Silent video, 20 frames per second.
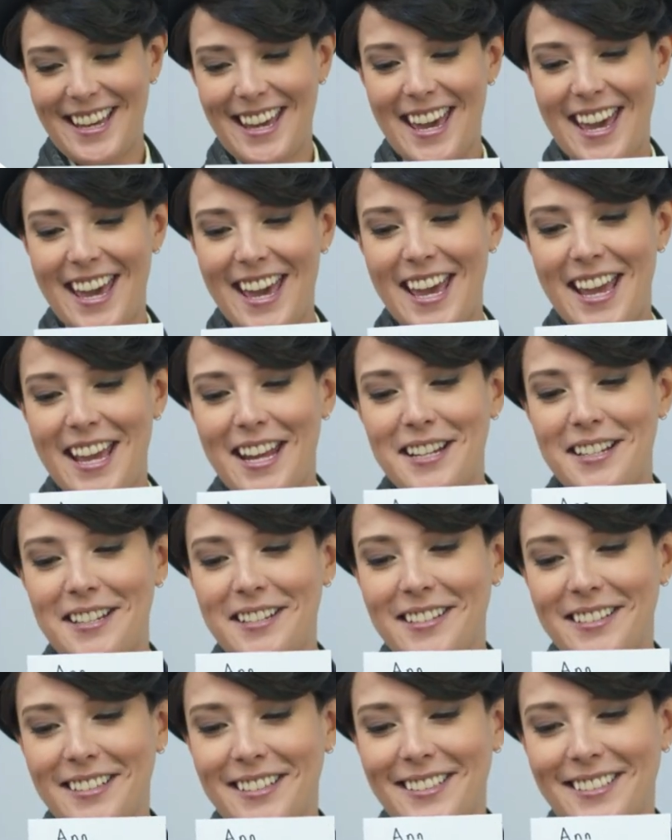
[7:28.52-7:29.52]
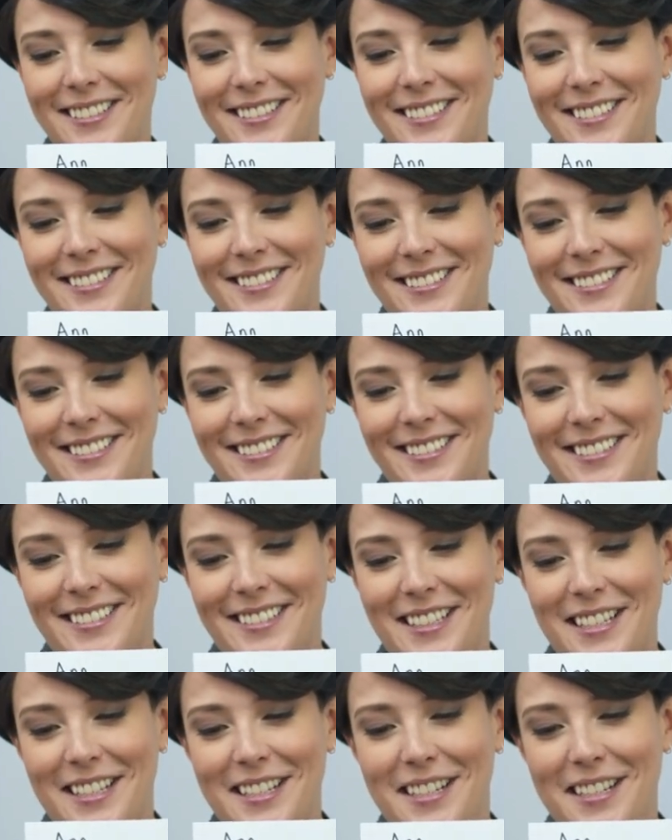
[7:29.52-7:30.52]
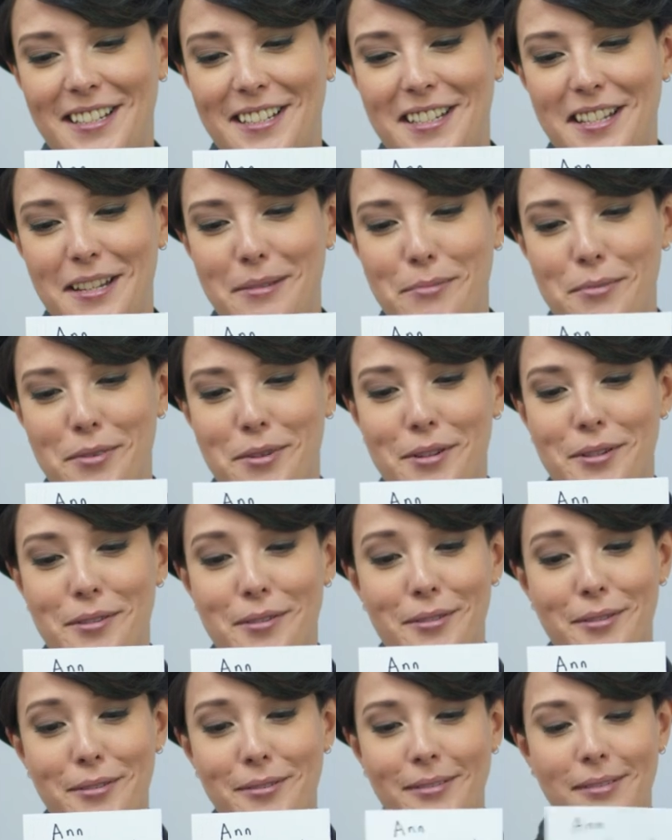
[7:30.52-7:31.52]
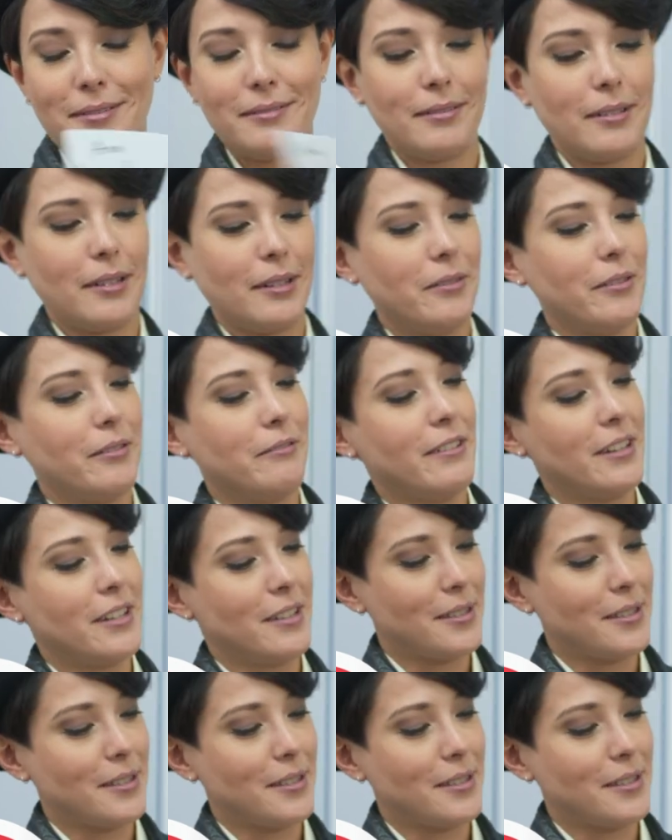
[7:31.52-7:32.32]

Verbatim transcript: Ann Demeulemeester. I'm going to read it